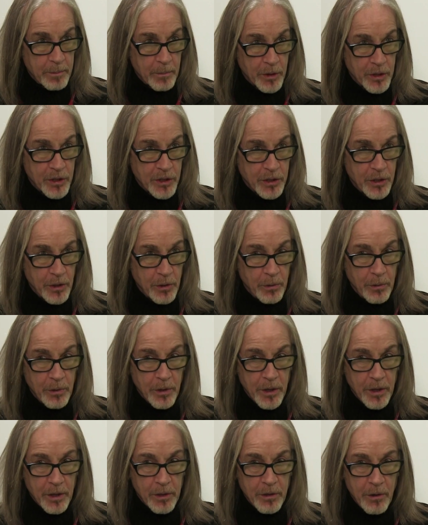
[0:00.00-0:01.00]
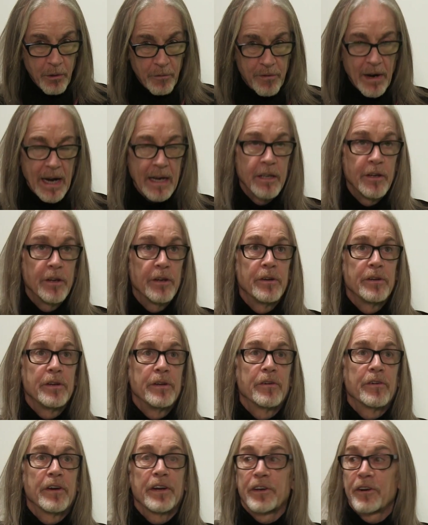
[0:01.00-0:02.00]
much you value
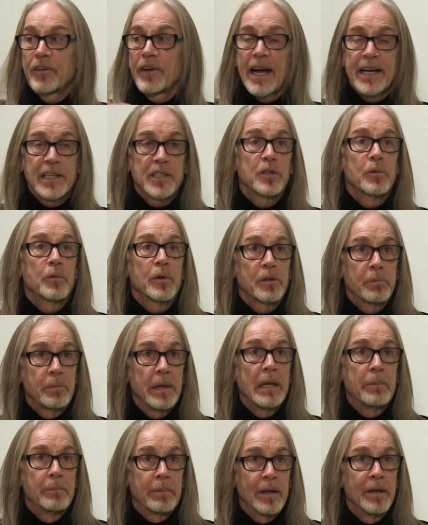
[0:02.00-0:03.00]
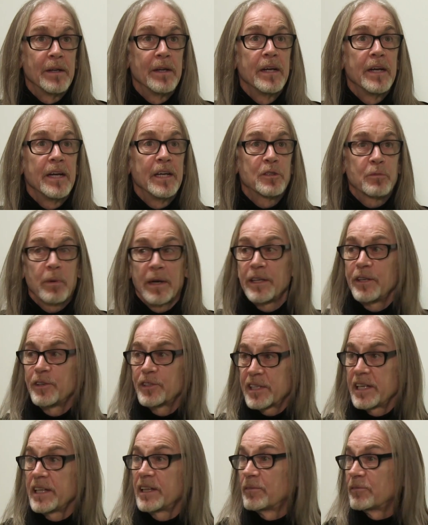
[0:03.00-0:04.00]
your interaction with people is when you
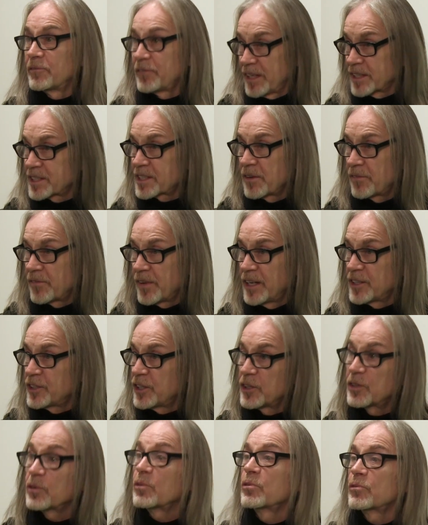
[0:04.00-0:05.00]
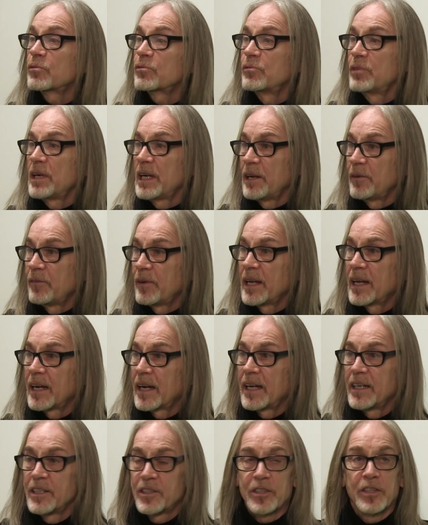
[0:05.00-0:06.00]
see them face to face. You don't really
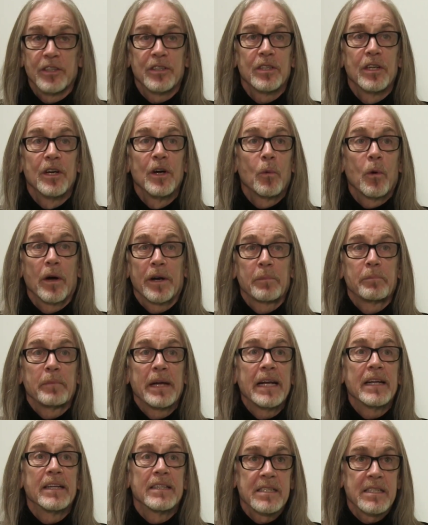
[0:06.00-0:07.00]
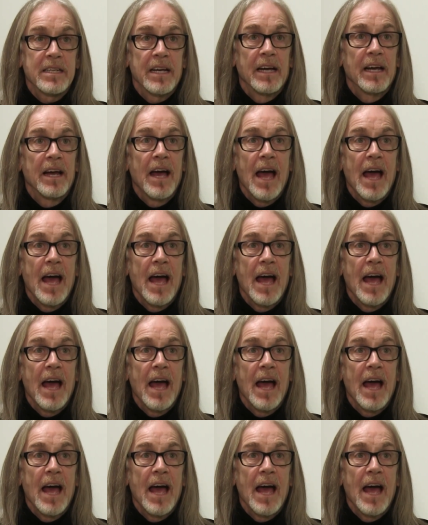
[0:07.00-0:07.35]
realise just what it means to